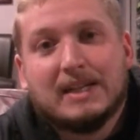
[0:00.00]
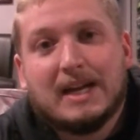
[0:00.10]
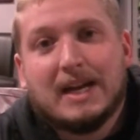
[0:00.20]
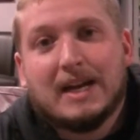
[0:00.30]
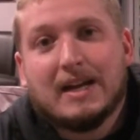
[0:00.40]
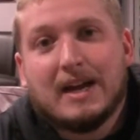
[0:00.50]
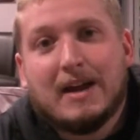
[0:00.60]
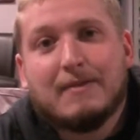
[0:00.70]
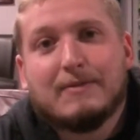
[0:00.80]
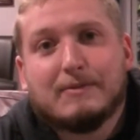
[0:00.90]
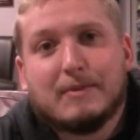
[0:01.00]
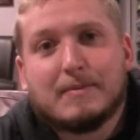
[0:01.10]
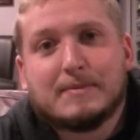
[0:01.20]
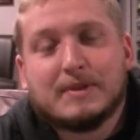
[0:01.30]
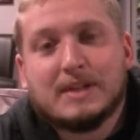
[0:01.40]
and I even
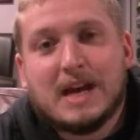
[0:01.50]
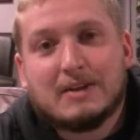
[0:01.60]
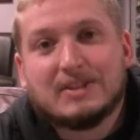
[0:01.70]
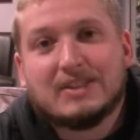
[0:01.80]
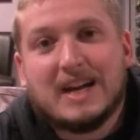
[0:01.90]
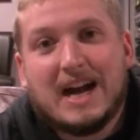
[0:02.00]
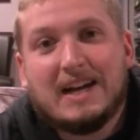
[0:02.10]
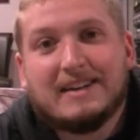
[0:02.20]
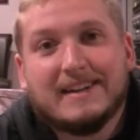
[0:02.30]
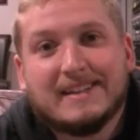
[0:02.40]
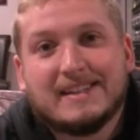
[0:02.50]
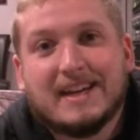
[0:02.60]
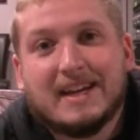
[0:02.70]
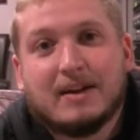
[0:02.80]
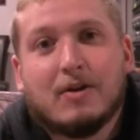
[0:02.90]
remember the announcer in the highlights
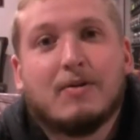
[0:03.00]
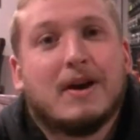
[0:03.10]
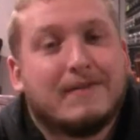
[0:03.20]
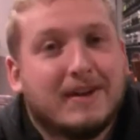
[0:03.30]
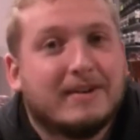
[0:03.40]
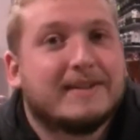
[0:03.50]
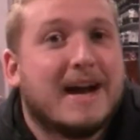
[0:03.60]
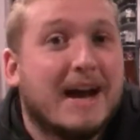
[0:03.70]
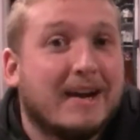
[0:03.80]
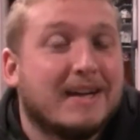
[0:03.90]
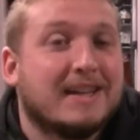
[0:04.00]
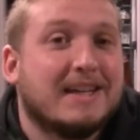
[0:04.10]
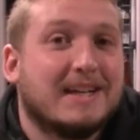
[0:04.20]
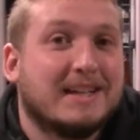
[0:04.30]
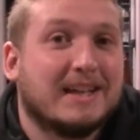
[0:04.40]
saying, Lafayette looked tired at
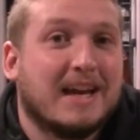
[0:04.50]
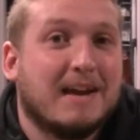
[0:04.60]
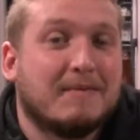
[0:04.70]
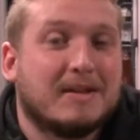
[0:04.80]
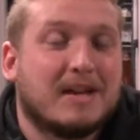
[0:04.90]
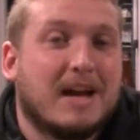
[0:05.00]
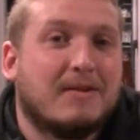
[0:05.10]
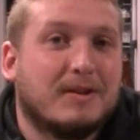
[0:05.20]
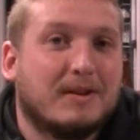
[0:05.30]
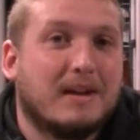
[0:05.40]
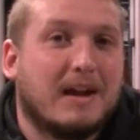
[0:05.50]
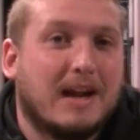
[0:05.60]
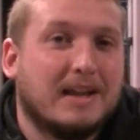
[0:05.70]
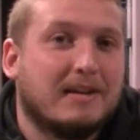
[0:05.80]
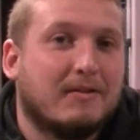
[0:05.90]
the end of the game. That's kind of what I
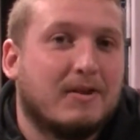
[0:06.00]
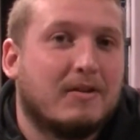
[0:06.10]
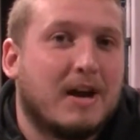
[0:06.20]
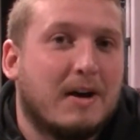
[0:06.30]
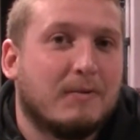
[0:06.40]
think will allow